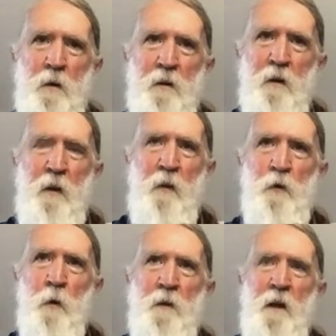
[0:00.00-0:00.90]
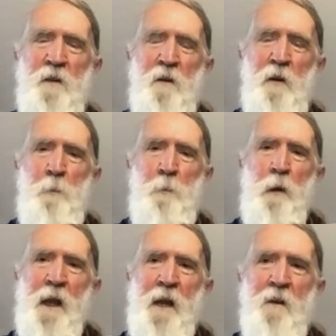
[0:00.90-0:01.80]
technically there's only a single
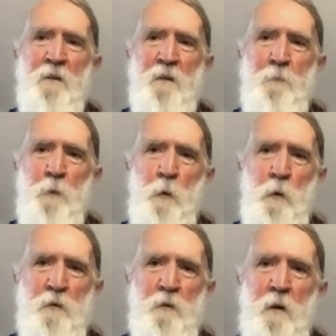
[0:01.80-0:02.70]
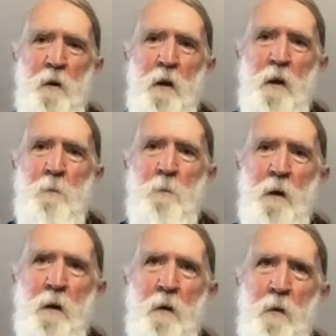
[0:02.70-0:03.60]
plane that is in focus,
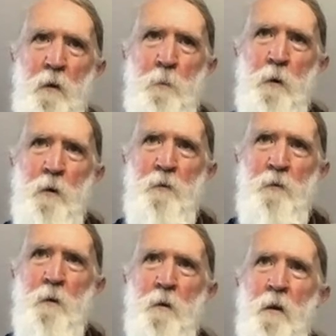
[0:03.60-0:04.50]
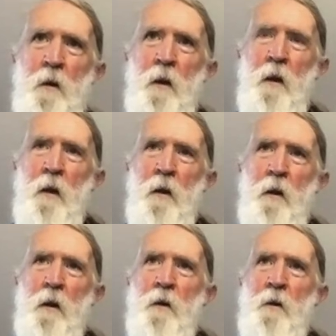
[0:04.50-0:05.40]
but the bird is
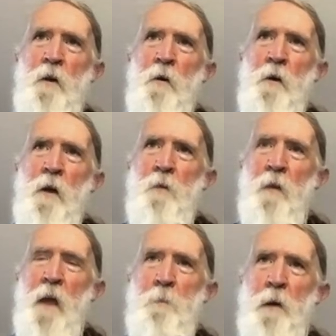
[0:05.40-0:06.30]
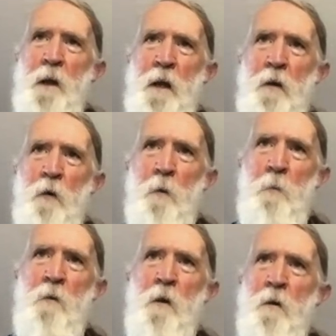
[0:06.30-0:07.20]
near enough to that plane or
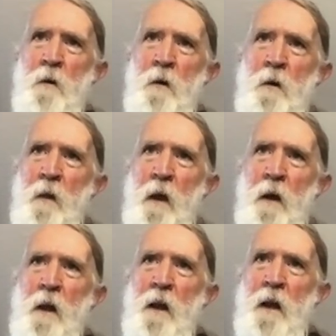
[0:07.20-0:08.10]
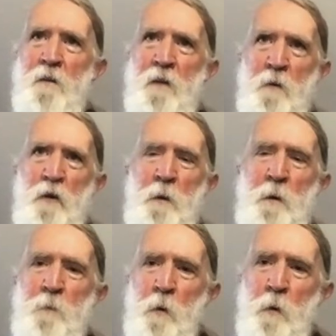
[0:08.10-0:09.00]
that it seems to be
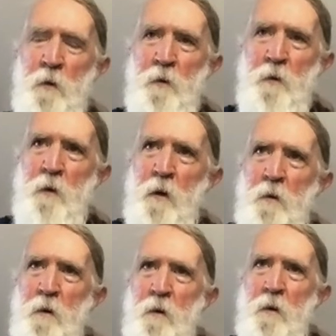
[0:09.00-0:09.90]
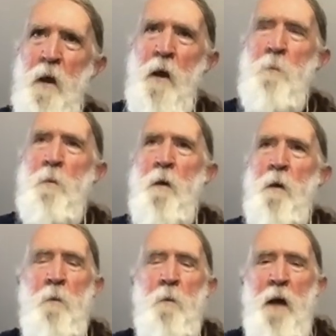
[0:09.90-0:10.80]
in focus. So it's,
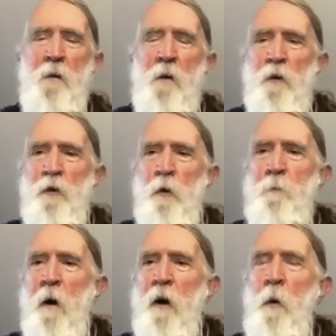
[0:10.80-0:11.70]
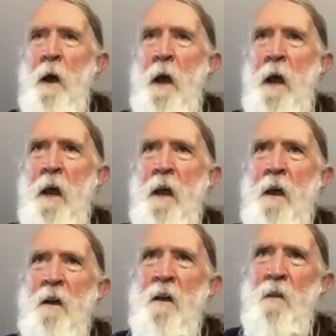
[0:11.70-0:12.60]
but the background is so far away
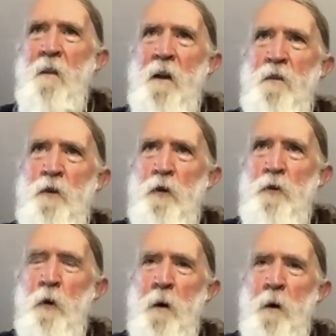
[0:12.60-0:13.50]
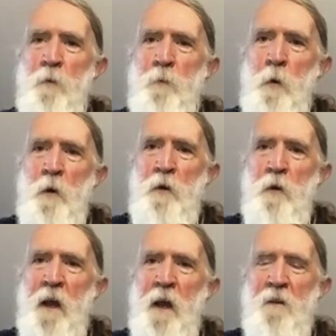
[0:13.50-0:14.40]
that it's so far out of focus
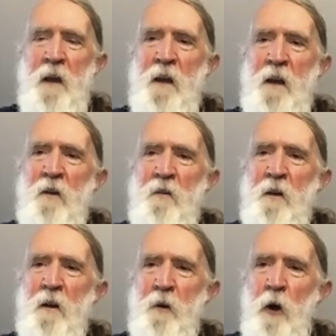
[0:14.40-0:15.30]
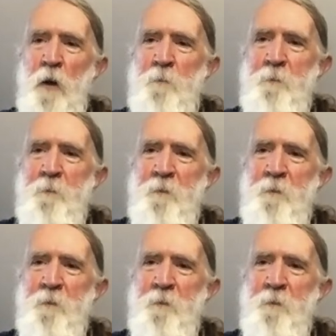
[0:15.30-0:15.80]
you can't see any detail at all.